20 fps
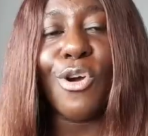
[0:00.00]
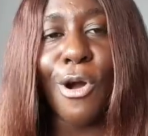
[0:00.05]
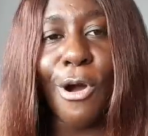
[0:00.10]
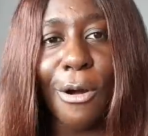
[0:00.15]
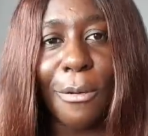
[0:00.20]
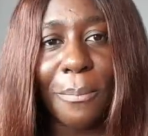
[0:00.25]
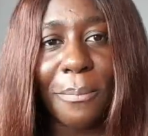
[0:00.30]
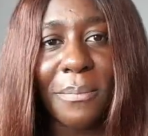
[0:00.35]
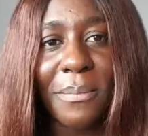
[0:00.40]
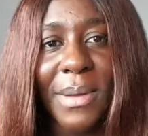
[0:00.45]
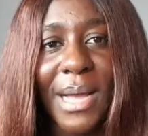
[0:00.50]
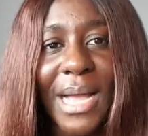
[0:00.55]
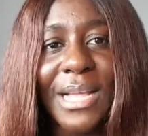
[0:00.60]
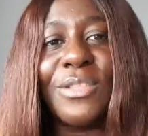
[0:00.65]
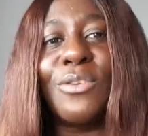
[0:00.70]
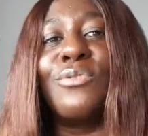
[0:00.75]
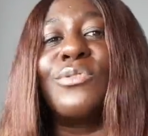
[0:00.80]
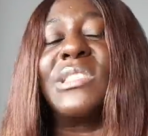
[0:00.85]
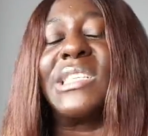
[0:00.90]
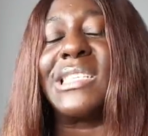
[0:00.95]
come and
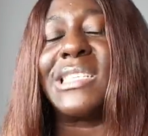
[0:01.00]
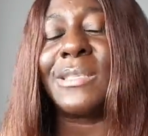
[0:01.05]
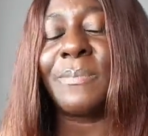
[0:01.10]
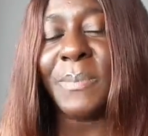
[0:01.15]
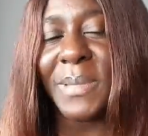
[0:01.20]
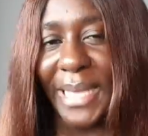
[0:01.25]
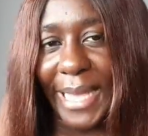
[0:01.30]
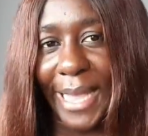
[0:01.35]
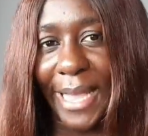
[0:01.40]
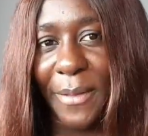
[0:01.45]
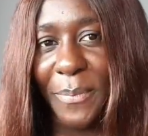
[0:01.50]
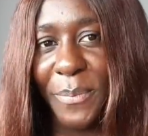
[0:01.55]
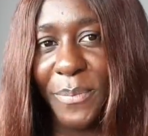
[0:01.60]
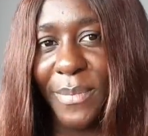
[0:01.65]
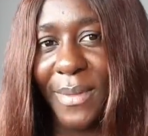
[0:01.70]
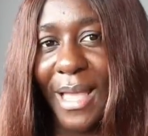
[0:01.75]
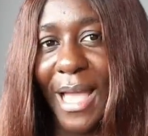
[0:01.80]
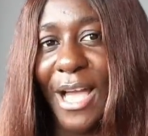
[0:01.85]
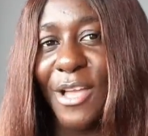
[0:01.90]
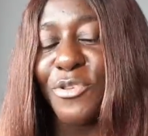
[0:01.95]
they will display.
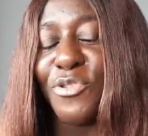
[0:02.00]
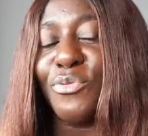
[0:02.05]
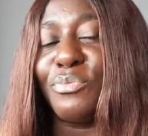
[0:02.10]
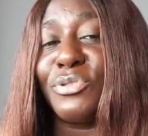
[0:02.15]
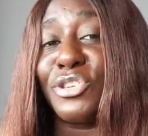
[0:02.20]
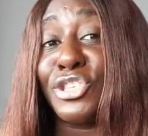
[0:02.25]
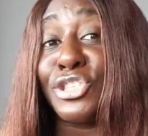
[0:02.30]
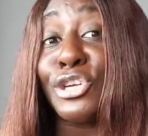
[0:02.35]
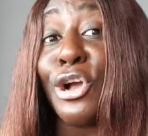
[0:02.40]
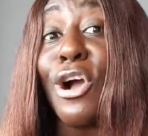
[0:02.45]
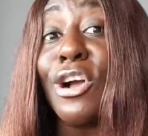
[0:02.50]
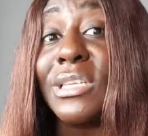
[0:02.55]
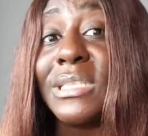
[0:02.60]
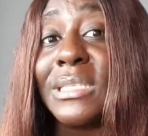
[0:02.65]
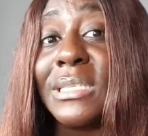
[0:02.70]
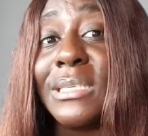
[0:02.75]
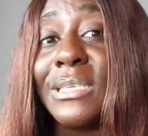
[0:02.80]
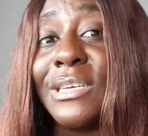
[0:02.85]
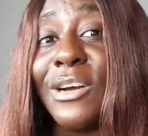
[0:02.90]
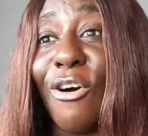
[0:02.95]
And you'll be
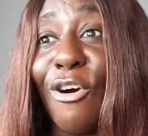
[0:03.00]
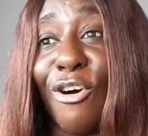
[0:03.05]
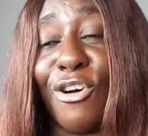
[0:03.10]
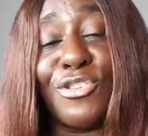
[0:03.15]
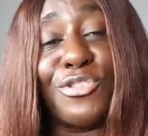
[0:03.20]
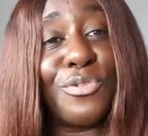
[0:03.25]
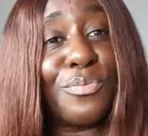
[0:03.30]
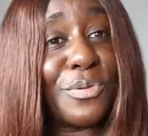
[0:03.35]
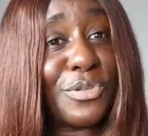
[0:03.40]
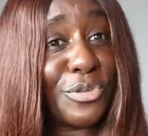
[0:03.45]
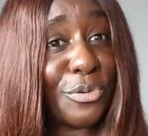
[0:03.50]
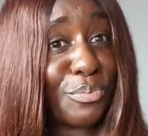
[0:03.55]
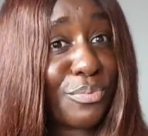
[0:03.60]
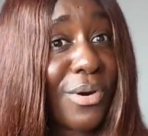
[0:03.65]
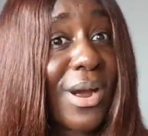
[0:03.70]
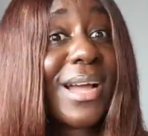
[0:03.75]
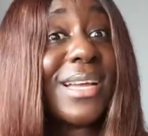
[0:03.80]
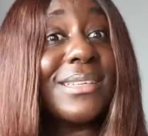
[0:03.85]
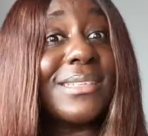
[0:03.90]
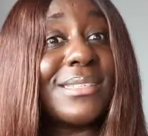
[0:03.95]
shocked, or you'll be
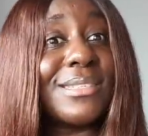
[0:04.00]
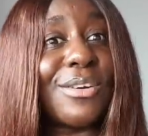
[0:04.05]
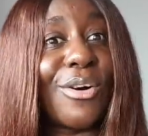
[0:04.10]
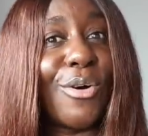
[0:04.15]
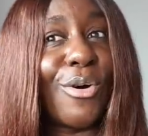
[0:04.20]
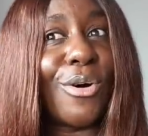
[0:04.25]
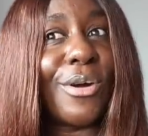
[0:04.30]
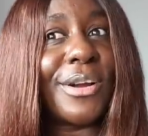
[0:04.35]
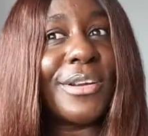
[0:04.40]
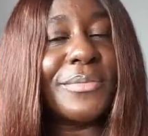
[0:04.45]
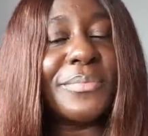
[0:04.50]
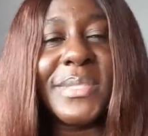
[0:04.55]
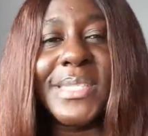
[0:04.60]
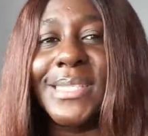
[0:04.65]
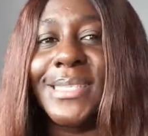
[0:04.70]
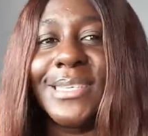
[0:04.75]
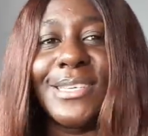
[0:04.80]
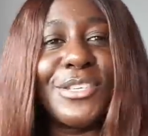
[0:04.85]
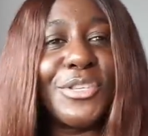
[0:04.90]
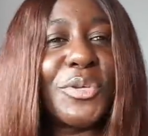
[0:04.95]
surprised, or
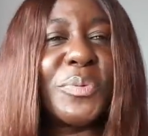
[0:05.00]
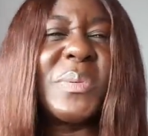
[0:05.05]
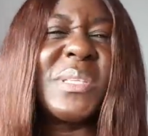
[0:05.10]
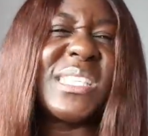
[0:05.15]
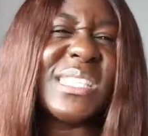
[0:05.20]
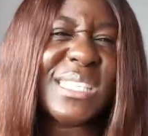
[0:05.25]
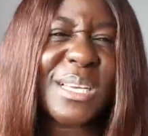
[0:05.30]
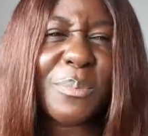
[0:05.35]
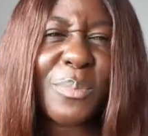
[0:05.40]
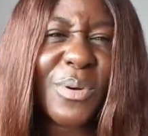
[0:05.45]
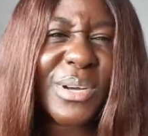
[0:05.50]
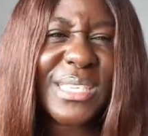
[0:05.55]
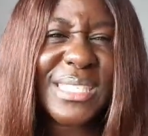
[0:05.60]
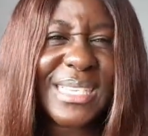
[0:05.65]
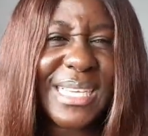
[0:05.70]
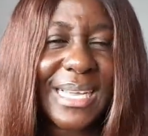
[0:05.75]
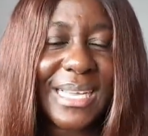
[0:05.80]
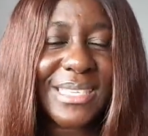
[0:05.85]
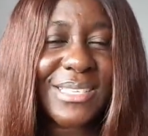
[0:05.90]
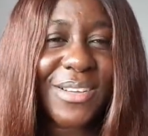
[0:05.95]
you'll be
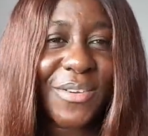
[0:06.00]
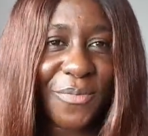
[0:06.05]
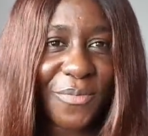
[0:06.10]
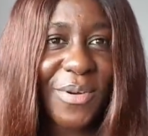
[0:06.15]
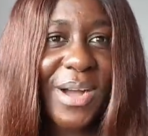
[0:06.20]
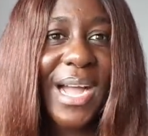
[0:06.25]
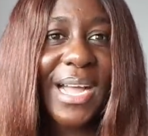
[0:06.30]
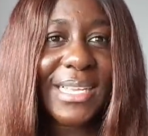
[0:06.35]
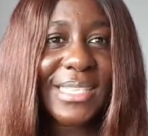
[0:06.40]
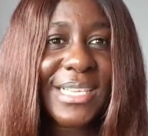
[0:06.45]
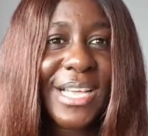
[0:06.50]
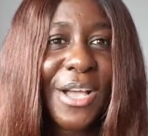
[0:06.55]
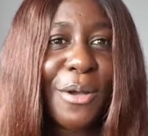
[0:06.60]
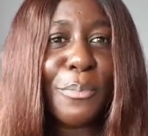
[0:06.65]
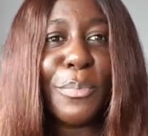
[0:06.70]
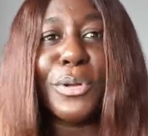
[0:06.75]
disappointed, right?